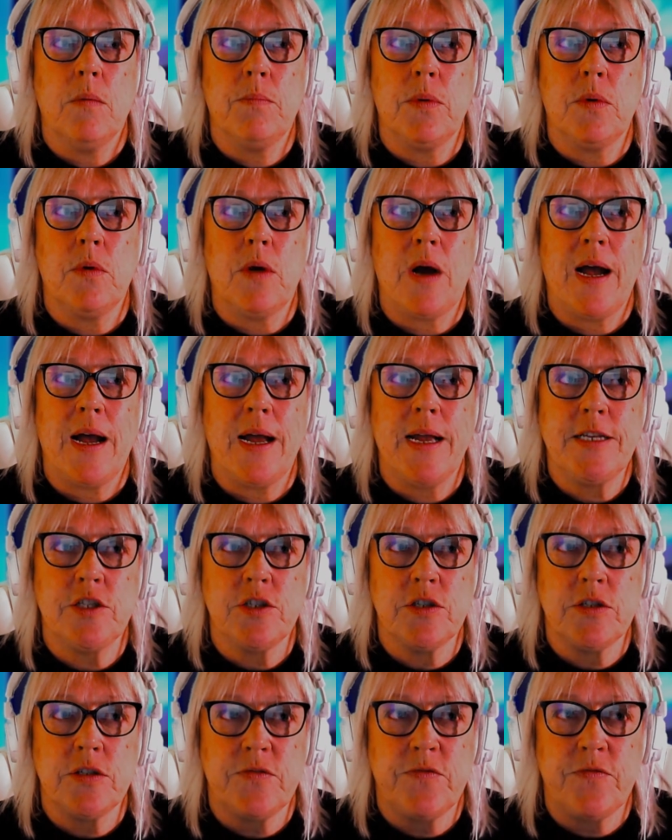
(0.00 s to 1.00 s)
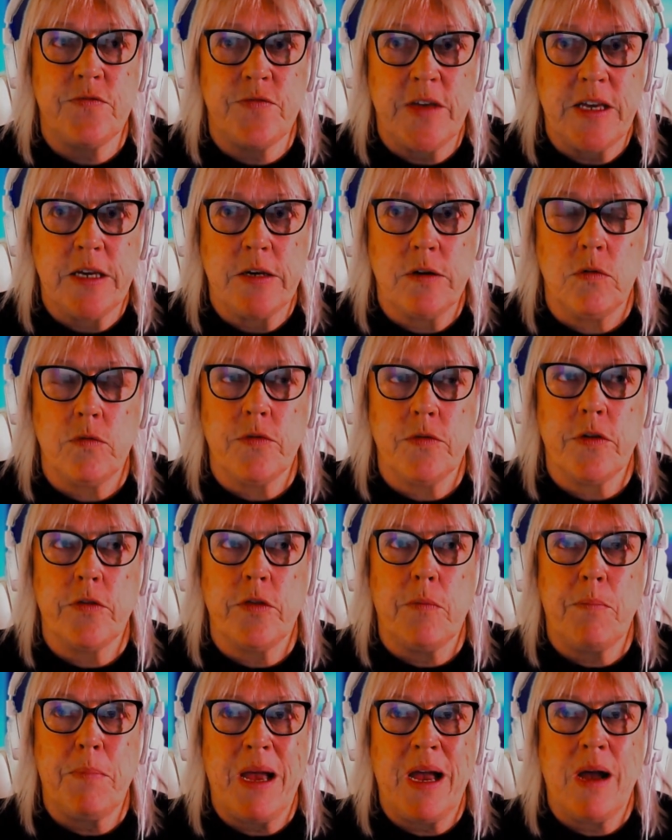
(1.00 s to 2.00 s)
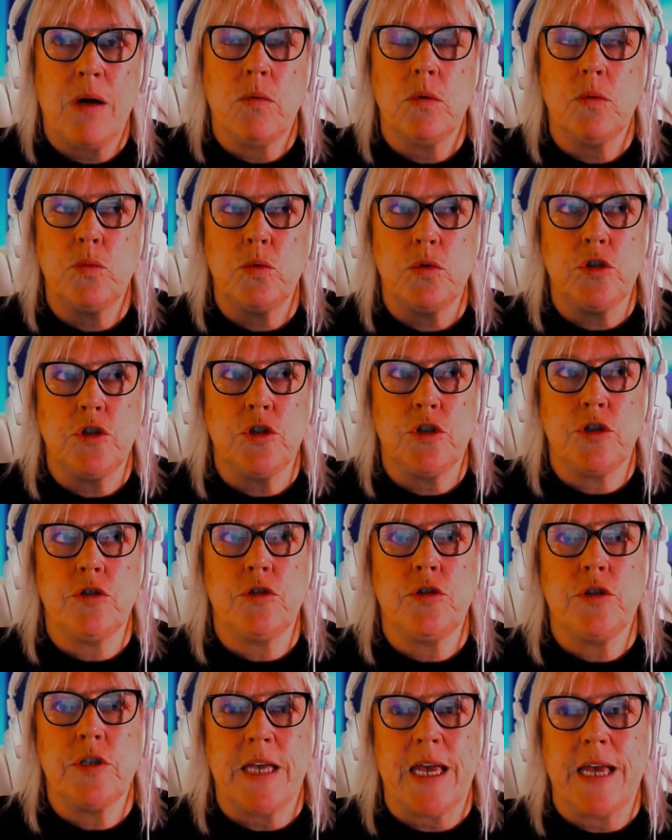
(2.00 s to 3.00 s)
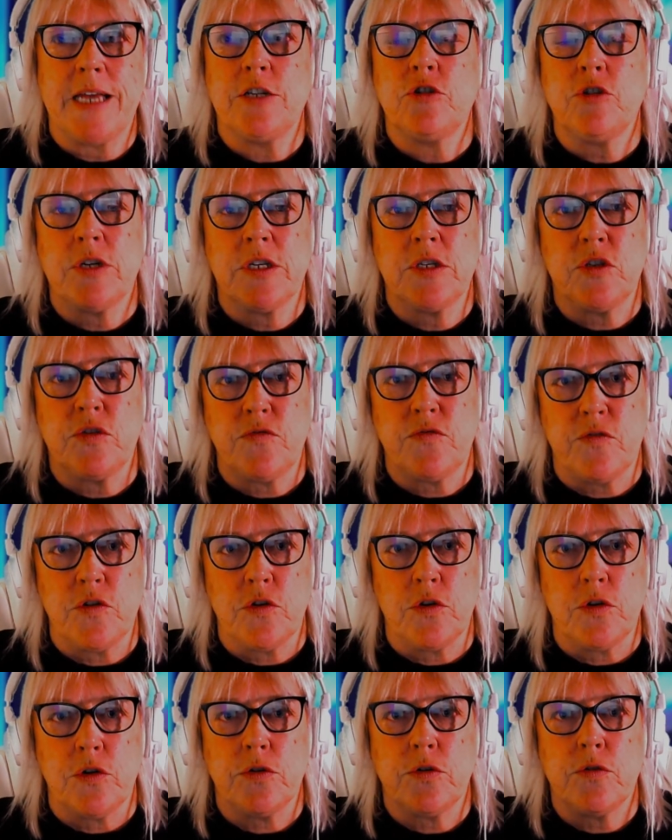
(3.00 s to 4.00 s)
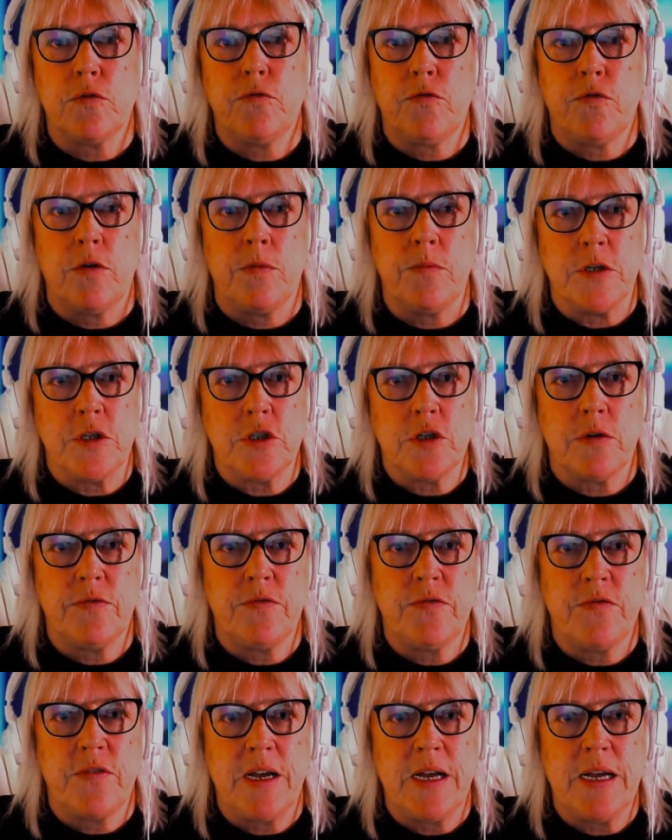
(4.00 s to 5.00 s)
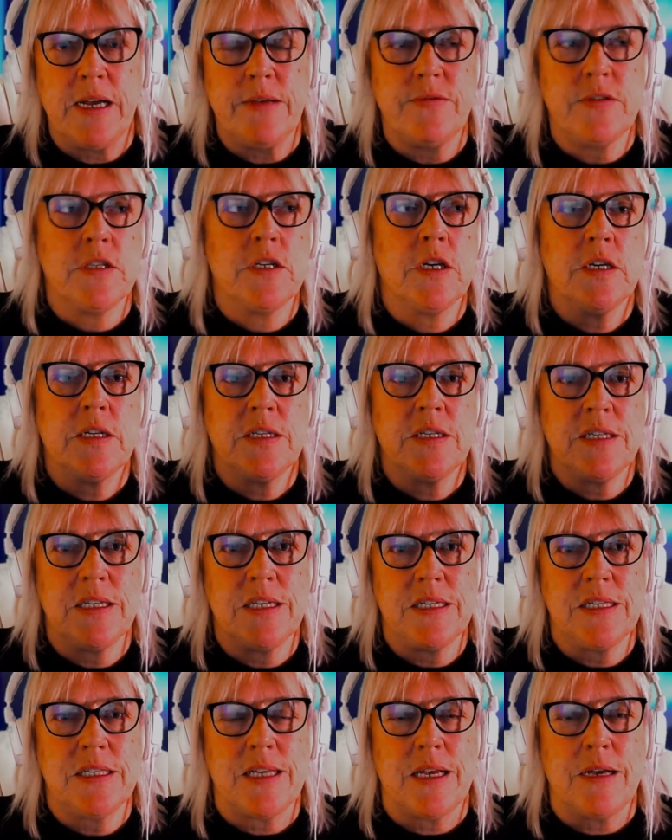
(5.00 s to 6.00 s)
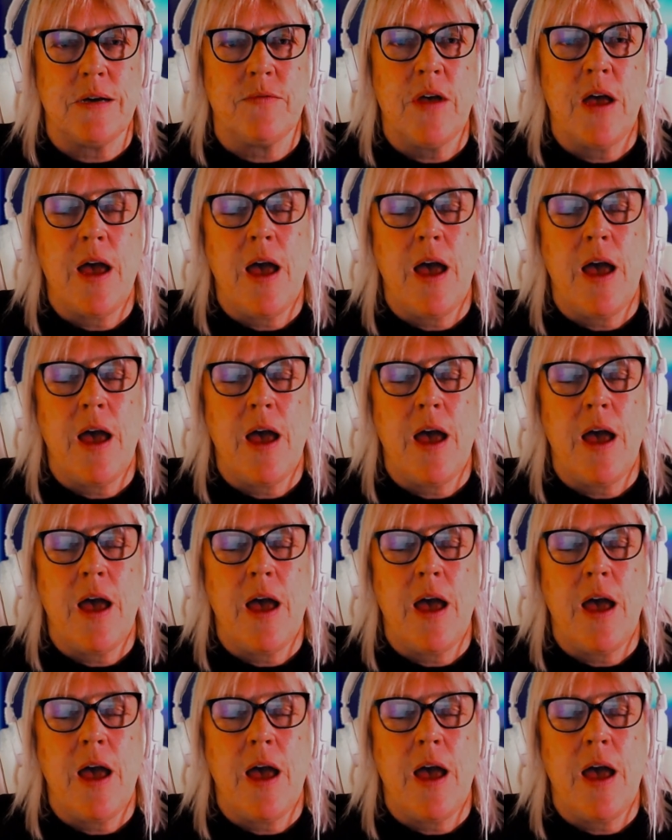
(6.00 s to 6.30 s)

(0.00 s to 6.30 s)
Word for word: but I just feel that the power will just get transferred from the top 5s to yourself.